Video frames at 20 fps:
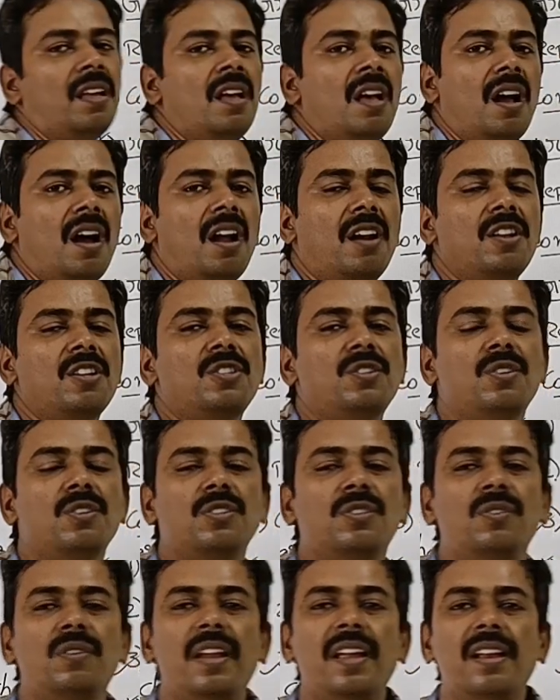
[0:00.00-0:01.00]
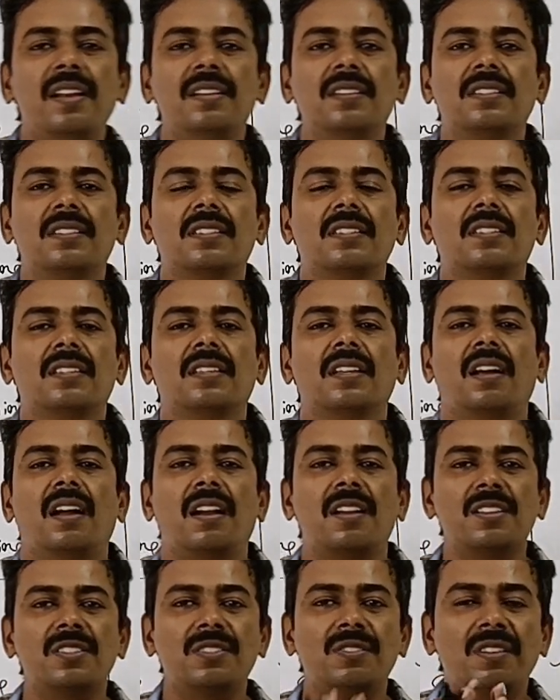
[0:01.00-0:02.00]
Understood, students?
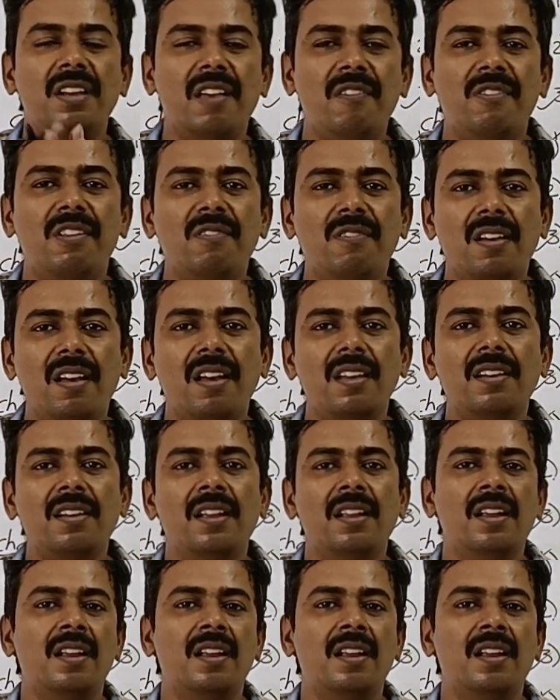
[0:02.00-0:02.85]
Understood, everyone?